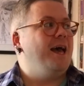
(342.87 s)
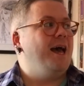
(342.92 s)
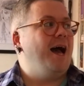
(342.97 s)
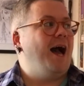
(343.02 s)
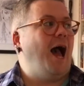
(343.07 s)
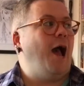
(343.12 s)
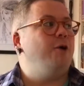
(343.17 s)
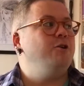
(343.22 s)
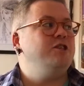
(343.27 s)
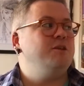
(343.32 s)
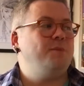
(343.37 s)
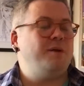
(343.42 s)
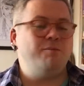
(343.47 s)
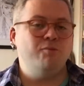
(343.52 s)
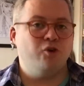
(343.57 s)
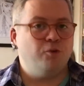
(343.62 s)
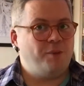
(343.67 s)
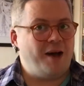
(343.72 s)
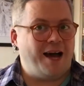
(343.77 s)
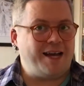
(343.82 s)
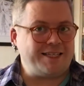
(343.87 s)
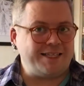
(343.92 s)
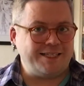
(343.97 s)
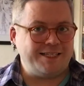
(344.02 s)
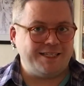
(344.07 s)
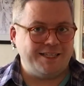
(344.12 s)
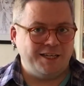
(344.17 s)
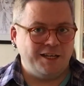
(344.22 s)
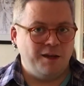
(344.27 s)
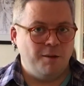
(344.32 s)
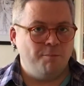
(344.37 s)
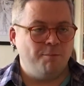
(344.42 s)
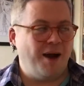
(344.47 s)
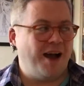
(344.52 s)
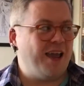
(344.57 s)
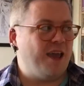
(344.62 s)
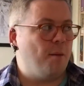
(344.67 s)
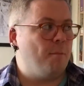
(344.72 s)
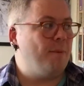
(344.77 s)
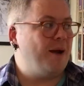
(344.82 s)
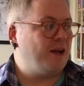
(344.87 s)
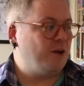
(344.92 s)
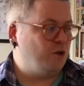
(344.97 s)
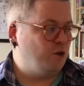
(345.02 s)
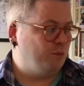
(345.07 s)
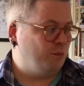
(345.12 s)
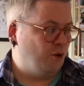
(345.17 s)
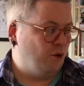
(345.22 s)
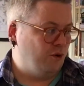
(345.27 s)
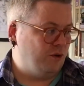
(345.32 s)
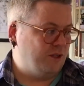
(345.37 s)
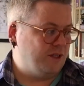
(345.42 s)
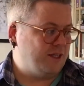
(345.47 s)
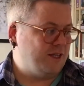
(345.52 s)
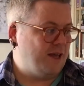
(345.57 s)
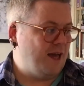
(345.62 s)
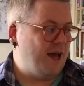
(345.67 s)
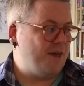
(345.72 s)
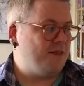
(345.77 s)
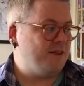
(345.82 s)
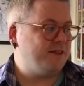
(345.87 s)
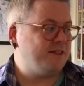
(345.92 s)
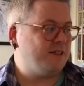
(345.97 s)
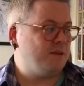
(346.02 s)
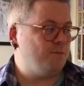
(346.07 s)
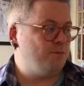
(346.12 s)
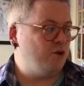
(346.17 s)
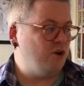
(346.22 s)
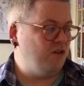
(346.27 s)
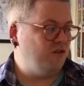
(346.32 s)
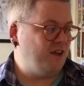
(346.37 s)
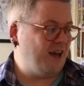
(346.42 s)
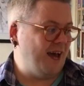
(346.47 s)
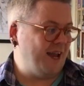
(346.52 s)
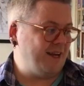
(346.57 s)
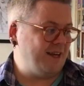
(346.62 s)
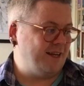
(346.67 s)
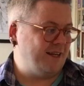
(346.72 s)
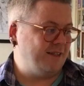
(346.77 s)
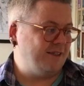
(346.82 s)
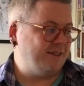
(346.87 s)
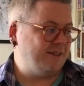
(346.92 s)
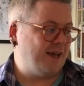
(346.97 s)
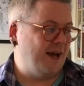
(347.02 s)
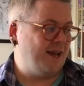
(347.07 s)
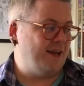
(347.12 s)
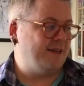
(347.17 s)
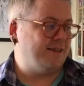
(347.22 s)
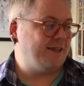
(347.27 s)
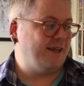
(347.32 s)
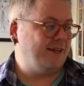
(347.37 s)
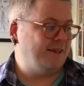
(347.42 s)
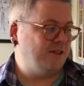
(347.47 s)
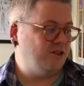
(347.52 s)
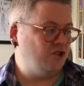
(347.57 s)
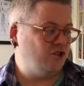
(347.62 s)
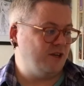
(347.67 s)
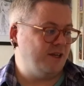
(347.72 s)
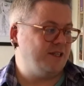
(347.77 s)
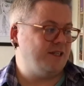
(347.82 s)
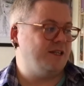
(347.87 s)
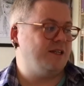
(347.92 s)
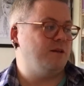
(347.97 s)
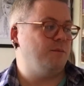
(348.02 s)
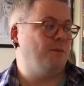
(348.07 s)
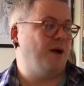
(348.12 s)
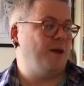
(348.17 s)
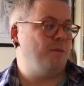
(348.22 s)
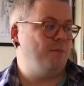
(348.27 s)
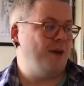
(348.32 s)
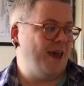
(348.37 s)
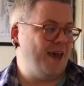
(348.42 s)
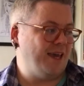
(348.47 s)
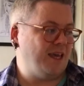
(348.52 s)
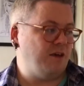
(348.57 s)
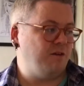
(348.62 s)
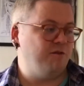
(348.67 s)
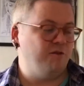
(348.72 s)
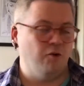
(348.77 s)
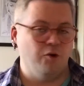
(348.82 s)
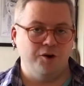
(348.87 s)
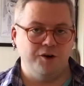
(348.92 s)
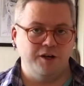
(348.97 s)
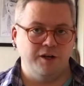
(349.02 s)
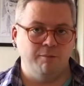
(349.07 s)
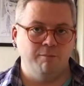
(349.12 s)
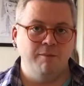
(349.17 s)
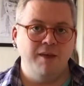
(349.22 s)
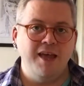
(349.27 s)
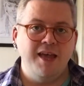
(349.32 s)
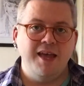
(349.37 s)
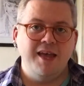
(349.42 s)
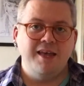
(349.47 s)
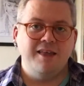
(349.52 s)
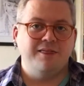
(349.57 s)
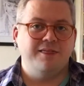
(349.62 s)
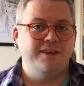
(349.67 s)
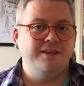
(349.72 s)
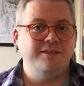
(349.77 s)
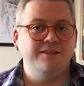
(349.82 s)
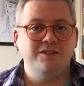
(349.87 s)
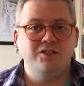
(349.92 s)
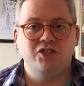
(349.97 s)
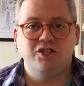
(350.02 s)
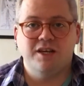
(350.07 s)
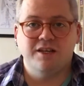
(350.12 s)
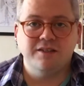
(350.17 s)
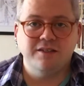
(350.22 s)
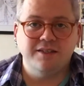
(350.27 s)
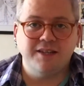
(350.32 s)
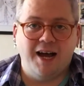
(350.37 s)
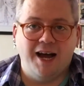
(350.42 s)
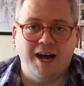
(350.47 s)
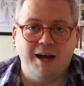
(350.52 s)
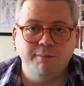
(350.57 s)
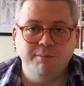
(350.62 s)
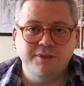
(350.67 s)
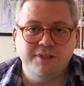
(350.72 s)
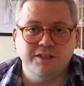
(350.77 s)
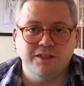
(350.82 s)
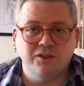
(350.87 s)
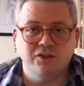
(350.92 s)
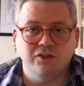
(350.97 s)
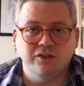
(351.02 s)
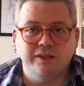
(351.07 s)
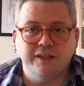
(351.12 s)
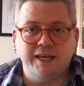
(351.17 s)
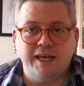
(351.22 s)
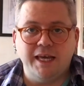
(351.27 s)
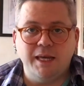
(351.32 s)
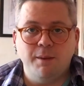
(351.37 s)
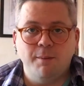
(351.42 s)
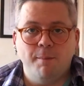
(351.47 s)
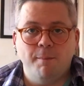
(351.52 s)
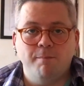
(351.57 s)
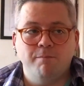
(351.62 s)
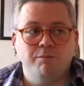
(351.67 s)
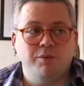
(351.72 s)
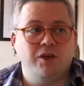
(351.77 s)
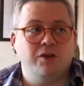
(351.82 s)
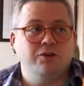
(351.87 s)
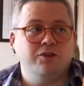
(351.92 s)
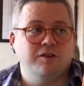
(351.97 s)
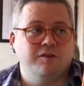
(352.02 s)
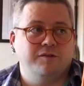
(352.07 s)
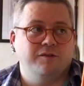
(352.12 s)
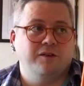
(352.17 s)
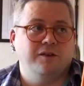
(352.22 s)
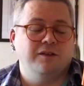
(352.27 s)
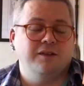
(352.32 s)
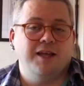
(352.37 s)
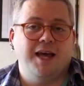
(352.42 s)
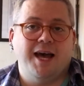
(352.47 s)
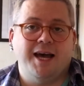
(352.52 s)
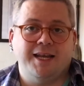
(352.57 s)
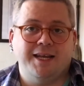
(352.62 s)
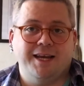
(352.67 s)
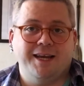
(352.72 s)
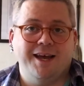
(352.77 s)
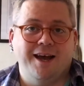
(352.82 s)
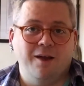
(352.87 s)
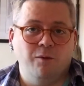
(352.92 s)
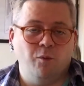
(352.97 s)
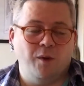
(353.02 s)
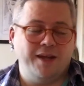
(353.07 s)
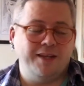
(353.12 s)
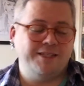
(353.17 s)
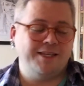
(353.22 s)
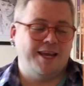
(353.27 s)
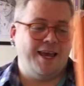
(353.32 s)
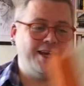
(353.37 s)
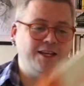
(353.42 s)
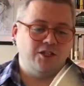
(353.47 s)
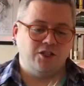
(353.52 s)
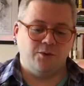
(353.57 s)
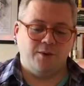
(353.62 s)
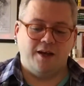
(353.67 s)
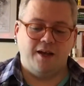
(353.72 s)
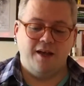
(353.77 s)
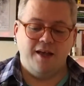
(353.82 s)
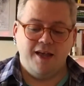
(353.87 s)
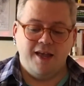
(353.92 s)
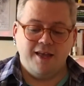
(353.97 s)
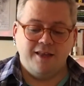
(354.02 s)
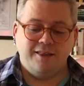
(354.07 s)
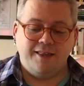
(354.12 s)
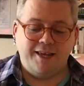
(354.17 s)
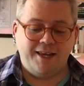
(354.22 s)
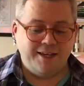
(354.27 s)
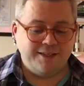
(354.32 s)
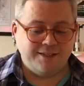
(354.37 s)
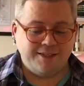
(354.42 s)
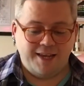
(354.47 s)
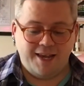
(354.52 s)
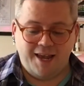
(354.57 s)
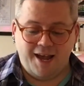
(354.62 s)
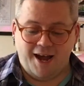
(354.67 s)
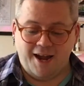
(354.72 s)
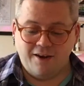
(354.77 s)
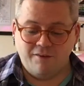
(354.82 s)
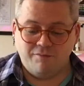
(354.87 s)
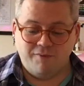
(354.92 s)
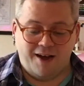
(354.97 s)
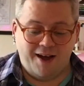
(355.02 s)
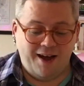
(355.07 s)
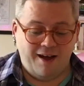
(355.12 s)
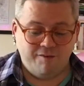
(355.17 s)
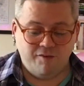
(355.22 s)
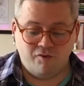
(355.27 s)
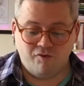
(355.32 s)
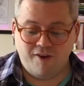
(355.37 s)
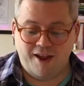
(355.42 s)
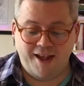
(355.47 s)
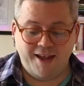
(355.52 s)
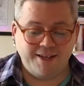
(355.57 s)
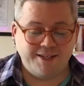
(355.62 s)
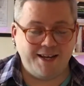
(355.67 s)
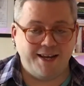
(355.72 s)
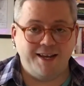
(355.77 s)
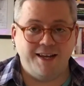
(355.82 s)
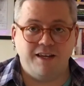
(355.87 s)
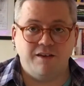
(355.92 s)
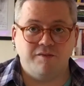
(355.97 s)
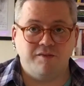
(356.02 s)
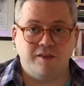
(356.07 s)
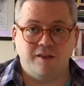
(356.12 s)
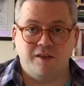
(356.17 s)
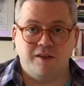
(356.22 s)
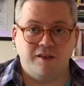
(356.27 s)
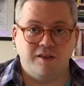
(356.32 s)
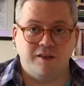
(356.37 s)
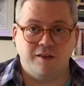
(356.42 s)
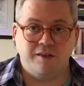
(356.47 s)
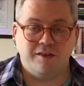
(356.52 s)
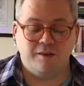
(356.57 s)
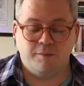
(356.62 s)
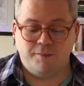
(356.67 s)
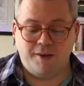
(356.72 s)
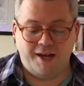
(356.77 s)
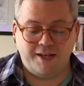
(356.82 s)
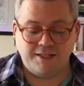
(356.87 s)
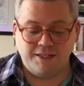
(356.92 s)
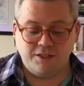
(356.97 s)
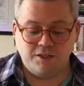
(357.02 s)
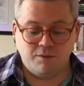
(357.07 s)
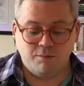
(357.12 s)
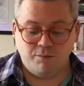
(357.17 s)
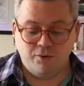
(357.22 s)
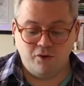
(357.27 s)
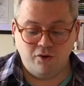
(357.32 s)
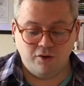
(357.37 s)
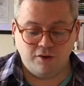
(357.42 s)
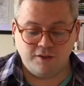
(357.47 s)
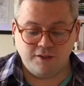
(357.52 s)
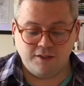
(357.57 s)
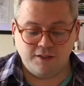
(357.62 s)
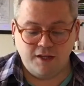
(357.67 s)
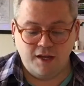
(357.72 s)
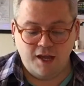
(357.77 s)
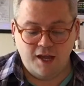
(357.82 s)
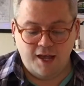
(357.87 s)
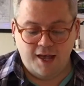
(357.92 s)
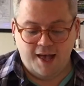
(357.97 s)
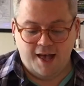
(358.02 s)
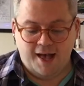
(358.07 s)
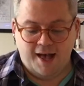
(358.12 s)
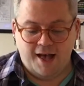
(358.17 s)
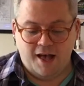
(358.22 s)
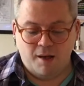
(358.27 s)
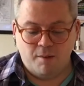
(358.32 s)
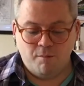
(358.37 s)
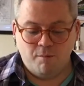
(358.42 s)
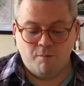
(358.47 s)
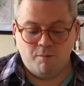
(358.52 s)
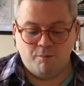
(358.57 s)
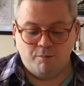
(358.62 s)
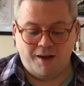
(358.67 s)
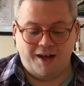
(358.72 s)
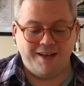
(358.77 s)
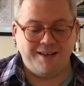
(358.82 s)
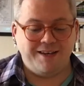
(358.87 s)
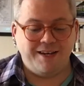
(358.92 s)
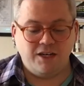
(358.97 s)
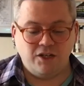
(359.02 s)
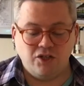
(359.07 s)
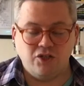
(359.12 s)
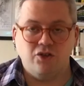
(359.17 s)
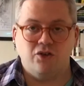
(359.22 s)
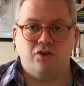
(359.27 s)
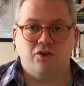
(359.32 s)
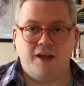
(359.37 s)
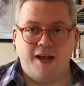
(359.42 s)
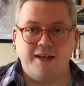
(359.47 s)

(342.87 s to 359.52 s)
How to Be More Paddington by Michael Bond, and this is a book of kindness, and it's illustrated by Peggy Fortnum. This is just absolutely beautiful, and I can't wait to get to it. Like I say, I haven't read any of the Paddington books, but I need to.